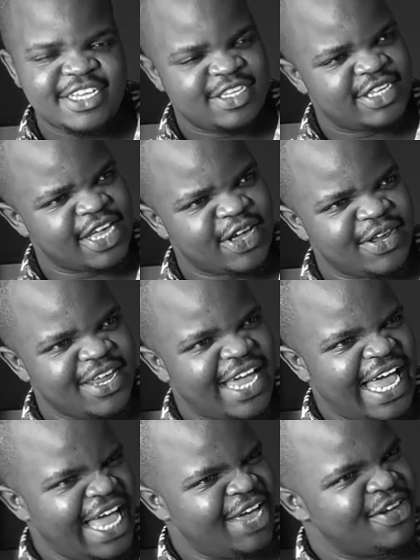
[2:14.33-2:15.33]
So I got a
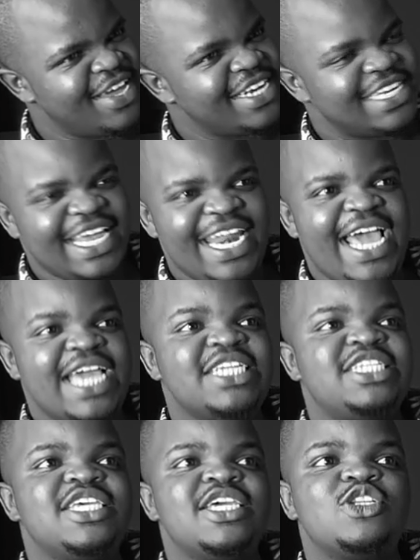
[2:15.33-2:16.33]
guy had done
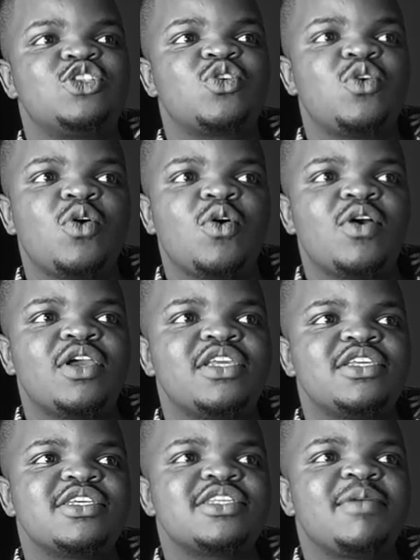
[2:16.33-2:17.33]
IT at school.
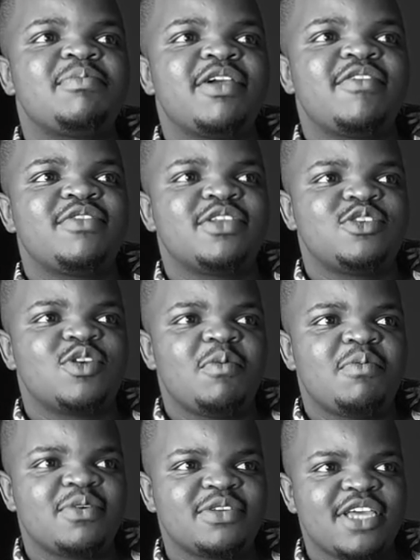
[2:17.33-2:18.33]
He just applied for the job
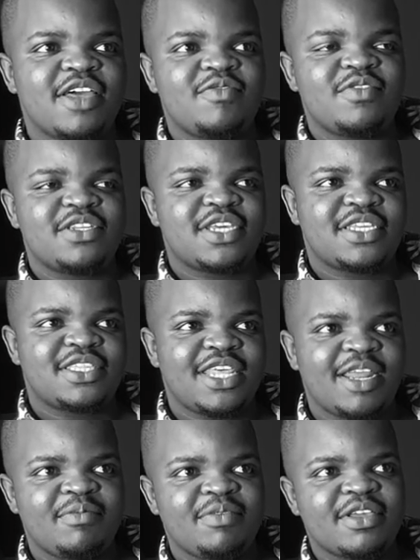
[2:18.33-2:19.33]
because I advertised that
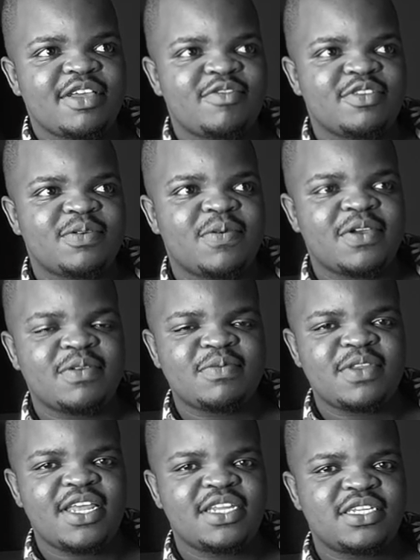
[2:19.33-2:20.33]
I'm looking for someone who
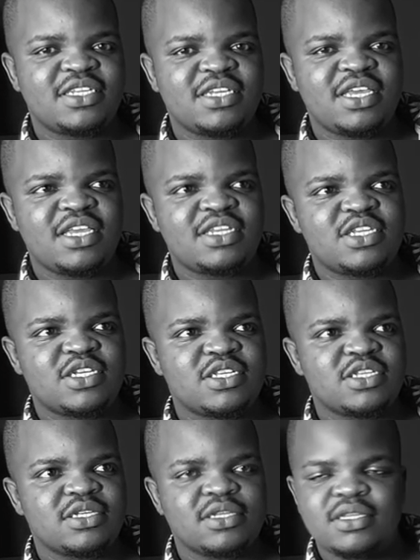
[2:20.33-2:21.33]
can IT yeah.
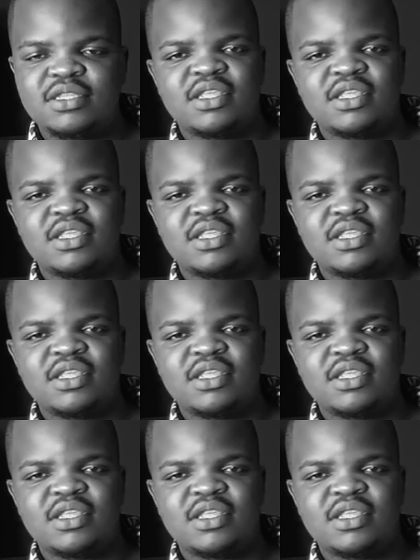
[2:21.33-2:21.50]
technician.